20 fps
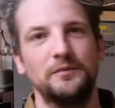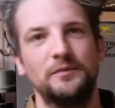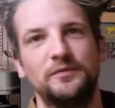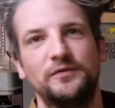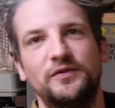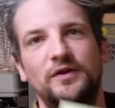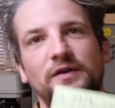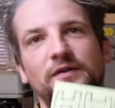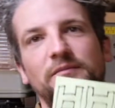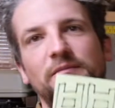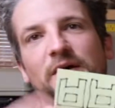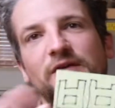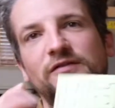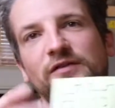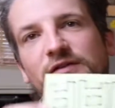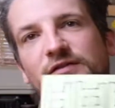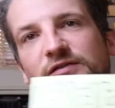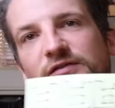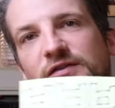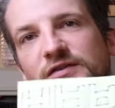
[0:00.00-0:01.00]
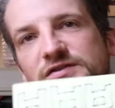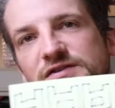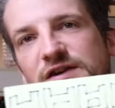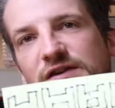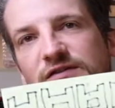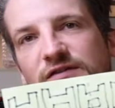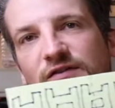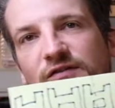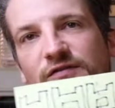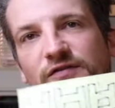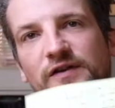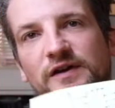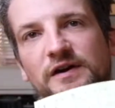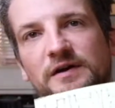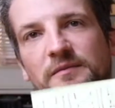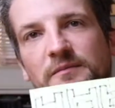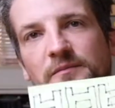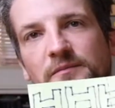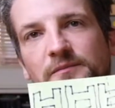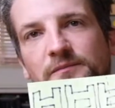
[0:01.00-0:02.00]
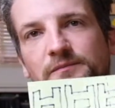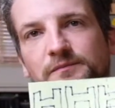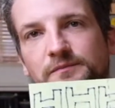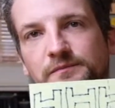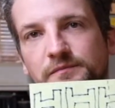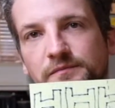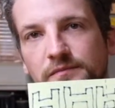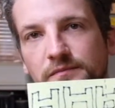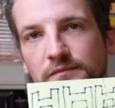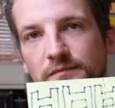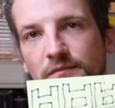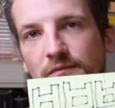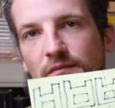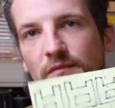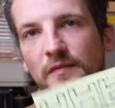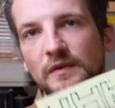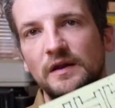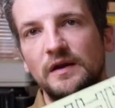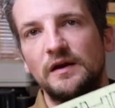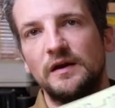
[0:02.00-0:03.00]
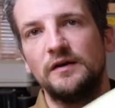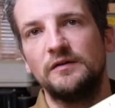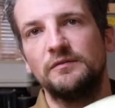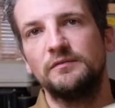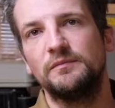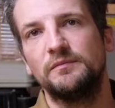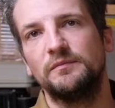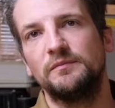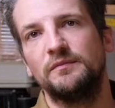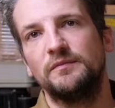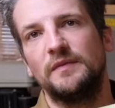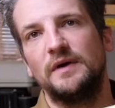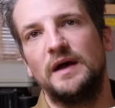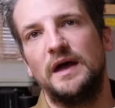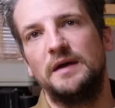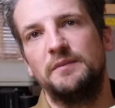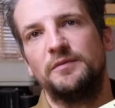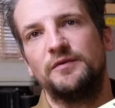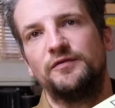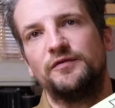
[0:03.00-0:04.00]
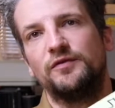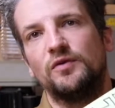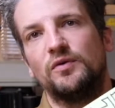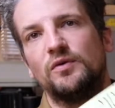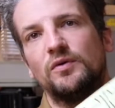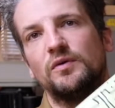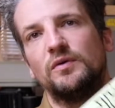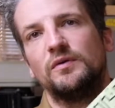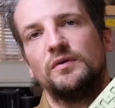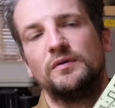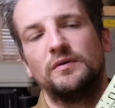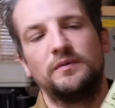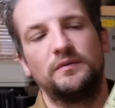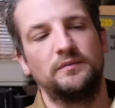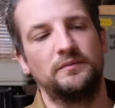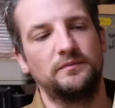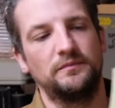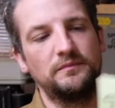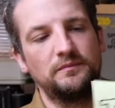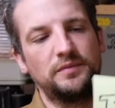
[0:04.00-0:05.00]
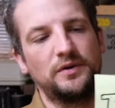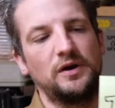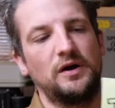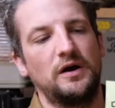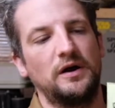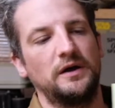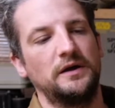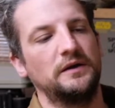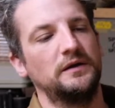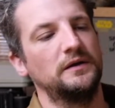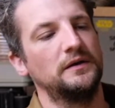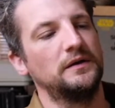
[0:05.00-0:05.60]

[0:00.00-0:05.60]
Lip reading: So imagine this is a sheet of 8x4 ply.